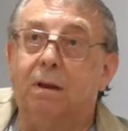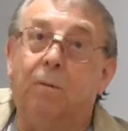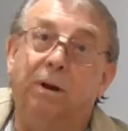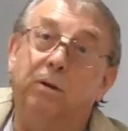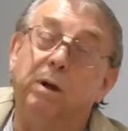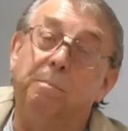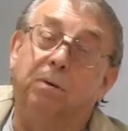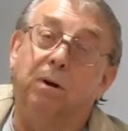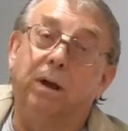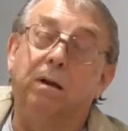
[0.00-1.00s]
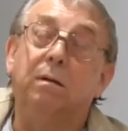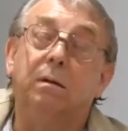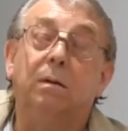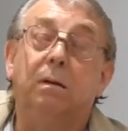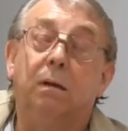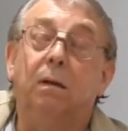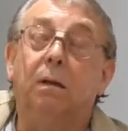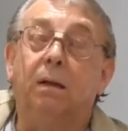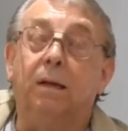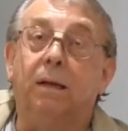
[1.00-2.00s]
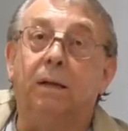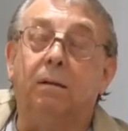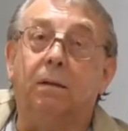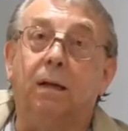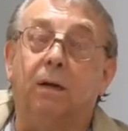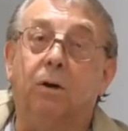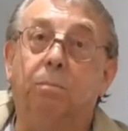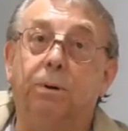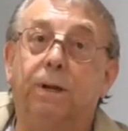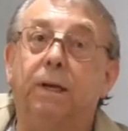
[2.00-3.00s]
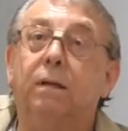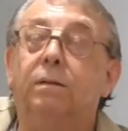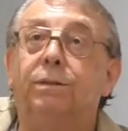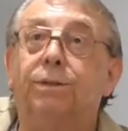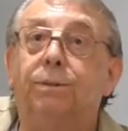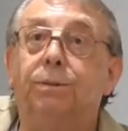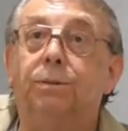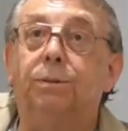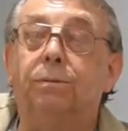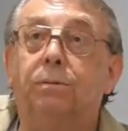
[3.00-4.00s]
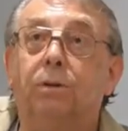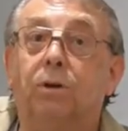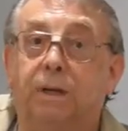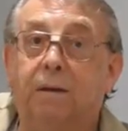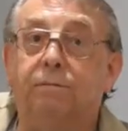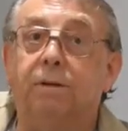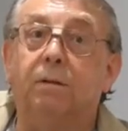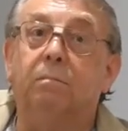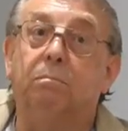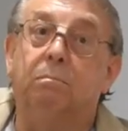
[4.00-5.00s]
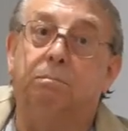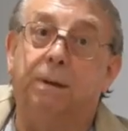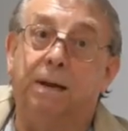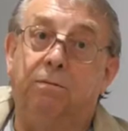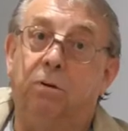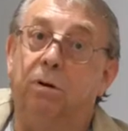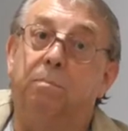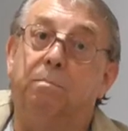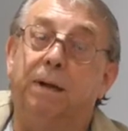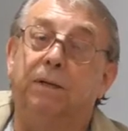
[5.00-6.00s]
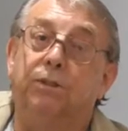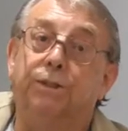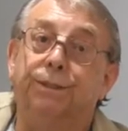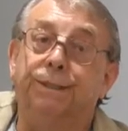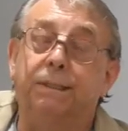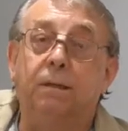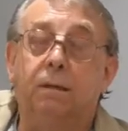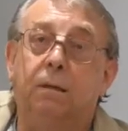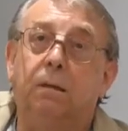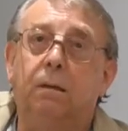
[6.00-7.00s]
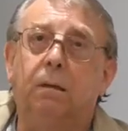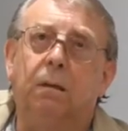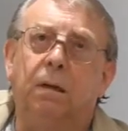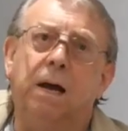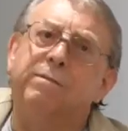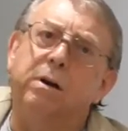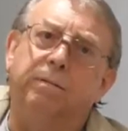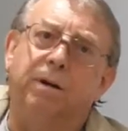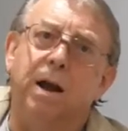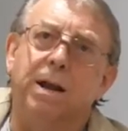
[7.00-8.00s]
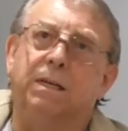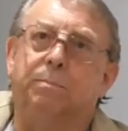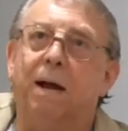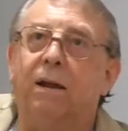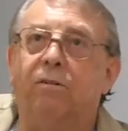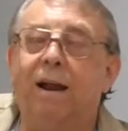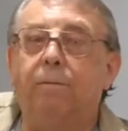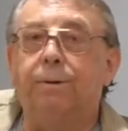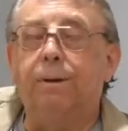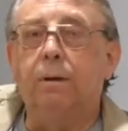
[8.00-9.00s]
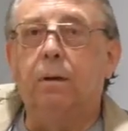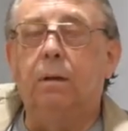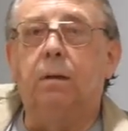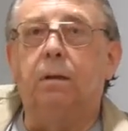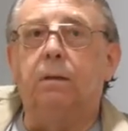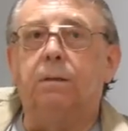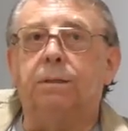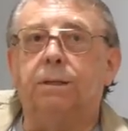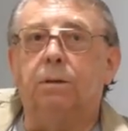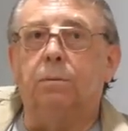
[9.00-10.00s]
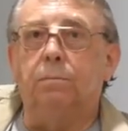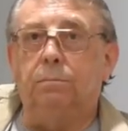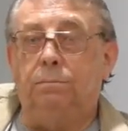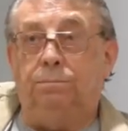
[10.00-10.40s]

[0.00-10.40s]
Now we do employ a company to look after payroll and pensions. I've got a finance background, so